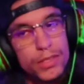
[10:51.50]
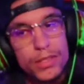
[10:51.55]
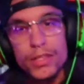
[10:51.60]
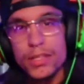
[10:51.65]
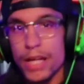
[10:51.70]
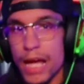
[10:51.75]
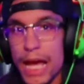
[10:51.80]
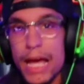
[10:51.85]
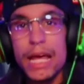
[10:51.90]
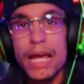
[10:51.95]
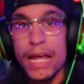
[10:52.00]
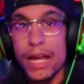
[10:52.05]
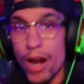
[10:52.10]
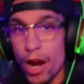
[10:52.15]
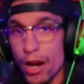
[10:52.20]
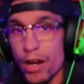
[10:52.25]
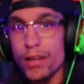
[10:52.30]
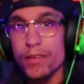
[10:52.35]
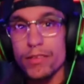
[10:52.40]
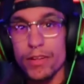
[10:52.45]
it
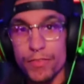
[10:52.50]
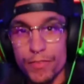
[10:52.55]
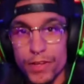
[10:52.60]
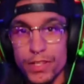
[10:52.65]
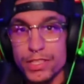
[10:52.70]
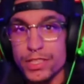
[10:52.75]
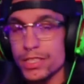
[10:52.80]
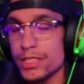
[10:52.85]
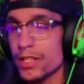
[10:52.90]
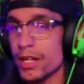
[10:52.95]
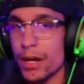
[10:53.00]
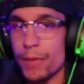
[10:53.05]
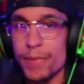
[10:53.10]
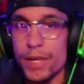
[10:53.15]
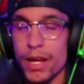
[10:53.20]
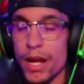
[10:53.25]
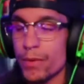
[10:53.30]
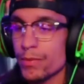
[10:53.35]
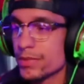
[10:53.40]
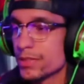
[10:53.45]
hurt the first year. I
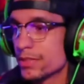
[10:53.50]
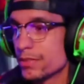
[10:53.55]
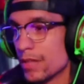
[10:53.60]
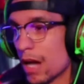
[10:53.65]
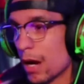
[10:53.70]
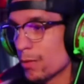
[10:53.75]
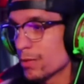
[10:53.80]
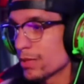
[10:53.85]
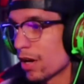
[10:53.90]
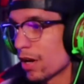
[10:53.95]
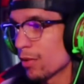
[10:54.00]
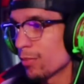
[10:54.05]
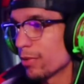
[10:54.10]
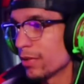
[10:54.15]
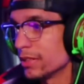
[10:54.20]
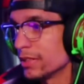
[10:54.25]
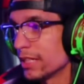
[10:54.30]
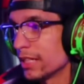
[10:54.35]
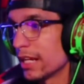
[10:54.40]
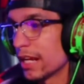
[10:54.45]
mean, I was
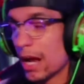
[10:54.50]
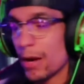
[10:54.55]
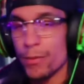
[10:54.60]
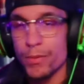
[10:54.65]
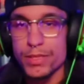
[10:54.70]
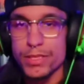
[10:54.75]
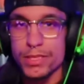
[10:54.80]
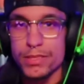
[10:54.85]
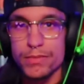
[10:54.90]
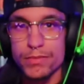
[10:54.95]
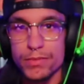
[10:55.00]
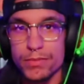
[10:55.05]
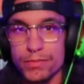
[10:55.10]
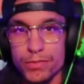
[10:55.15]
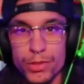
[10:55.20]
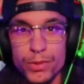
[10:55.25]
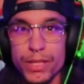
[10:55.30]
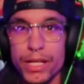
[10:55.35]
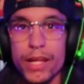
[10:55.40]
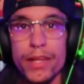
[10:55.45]
heartbroken thinking I wasn't
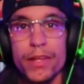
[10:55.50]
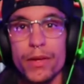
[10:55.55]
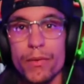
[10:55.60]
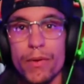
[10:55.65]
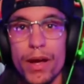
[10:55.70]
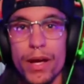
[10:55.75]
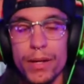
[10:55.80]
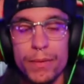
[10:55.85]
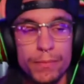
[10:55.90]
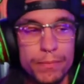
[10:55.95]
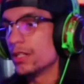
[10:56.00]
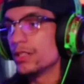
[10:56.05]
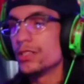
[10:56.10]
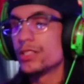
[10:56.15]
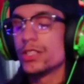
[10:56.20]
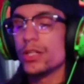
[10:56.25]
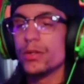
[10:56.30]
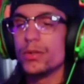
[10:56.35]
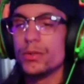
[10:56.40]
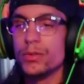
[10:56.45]
doing anything right.
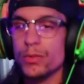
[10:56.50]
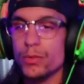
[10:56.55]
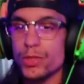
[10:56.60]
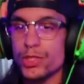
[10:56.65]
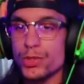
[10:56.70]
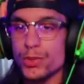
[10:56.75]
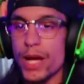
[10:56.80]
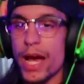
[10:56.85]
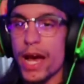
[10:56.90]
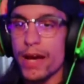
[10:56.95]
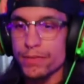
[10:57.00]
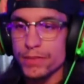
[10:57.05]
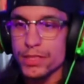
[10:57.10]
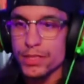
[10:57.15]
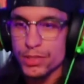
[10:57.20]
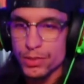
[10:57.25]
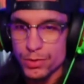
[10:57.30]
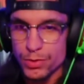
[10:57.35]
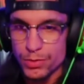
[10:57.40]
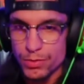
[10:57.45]
So what you have to
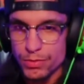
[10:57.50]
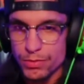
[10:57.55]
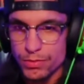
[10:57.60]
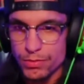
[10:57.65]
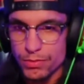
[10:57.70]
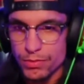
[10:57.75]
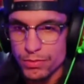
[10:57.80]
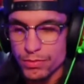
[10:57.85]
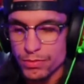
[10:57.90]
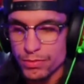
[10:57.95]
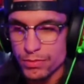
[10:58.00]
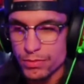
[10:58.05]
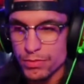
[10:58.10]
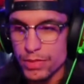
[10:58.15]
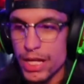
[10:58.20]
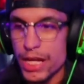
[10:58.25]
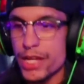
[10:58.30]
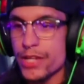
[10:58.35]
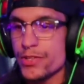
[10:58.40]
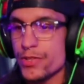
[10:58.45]
do
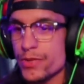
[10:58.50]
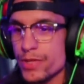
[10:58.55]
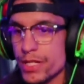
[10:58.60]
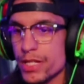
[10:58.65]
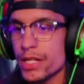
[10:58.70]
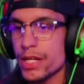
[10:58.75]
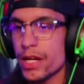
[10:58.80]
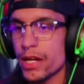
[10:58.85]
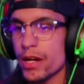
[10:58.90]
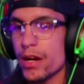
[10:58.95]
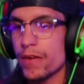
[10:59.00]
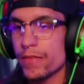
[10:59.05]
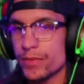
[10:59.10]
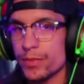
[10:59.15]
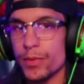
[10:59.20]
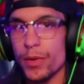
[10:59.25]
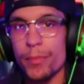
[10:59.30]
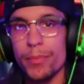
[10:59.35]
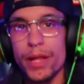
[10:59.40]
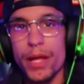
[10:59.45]
is you need to get
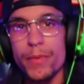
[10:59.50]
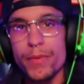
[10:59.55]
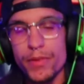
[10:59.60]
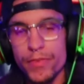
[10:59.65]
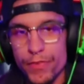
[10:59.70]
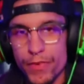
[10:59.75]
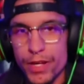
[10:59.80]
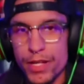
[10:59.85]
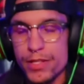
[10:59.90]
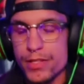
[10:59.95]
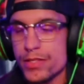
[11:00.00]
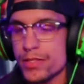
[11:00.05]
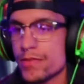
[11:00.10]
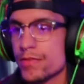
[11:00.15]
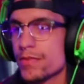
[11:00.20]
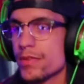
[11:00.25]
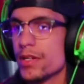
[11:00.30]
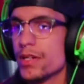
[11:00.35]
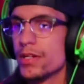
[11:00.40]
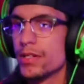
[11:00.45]
comfortable. Play with your friends,
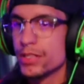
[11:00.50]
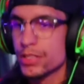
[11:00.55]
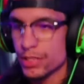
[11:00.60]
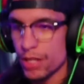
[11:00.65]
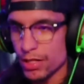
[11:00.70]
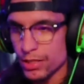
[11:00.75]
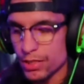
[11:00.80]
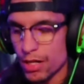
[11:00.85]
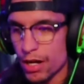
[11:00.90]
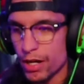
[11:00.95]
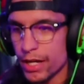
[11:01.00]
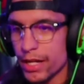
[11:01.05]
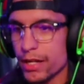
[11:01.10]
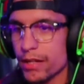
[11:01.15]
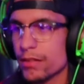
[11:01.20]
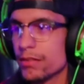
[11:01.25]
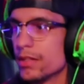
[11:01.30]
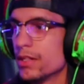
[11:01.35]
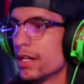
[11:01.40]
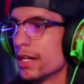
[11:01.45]
start
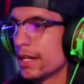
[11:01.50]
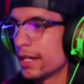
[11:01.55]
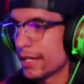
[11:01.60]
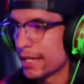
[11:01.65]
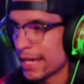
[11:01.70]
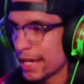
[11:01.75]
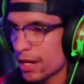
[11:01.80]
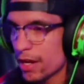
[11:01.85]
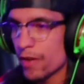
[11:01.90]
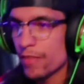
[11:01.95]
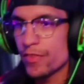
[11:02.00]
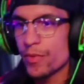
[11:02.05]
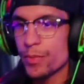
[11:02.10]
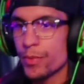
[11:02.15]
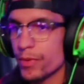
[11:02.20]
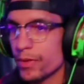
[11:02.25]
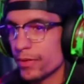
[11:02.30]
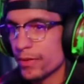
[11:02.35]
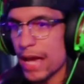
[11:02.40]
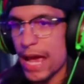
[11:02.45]
talking, get
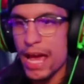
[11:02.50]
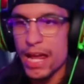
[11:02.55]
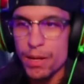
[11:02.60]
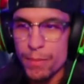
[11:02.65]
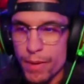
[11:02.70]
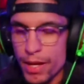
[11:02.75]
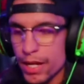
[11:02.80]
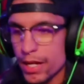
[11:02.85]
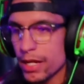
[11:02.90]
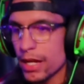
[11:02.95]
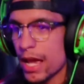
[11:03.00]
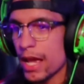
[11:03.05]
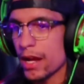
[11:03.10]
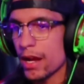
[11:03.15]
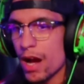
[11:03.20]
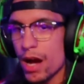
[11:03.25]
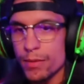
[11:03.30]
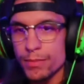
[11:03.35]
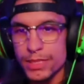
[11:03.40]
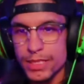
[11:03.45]
comfortable animating and
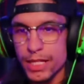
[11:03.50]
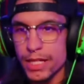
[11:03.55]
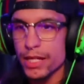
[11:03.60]
commentating